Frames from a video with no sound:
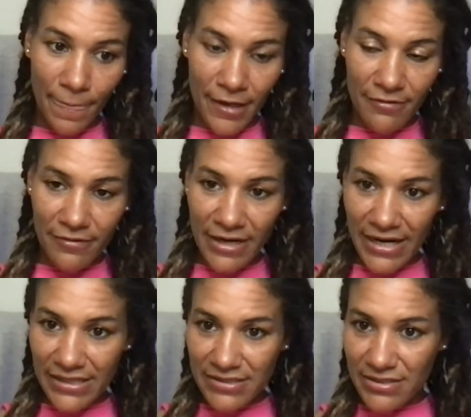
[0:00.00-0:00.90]

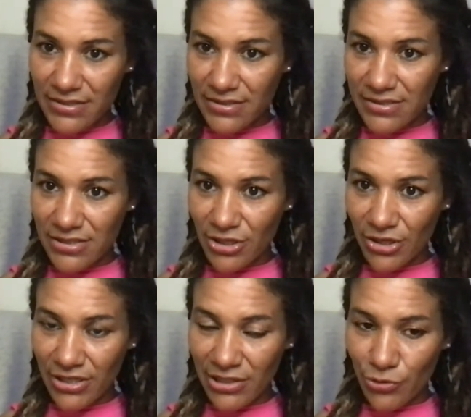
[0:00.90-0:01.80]
Right. He's
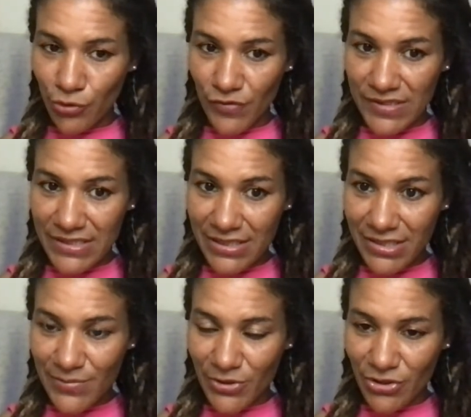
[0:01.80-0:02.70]
currently
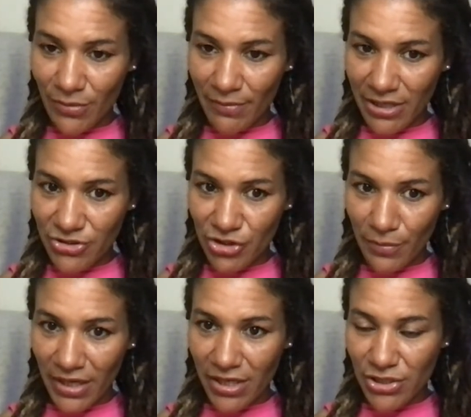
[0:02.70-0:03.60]
overseas, but coming back to
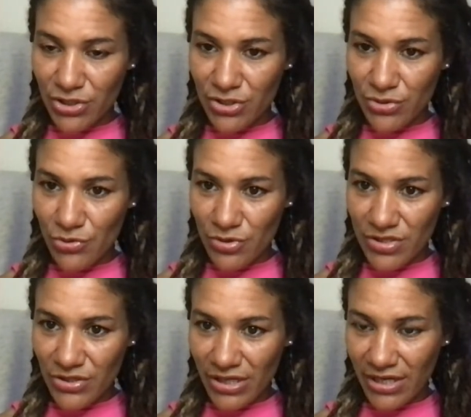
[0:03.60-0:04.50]
Jamaica soon.
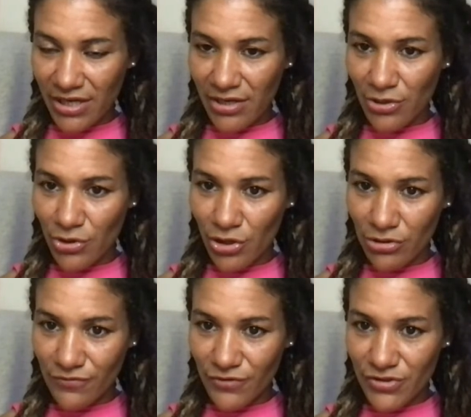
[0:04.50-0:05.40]
So you can look
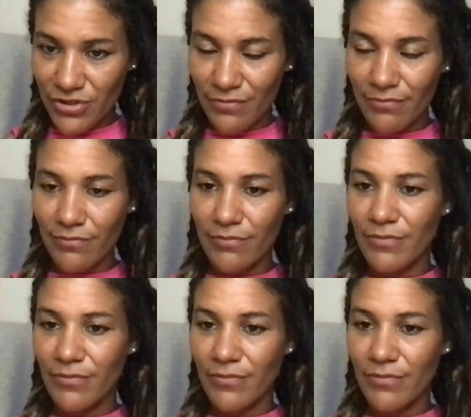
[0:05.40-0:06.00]
out for some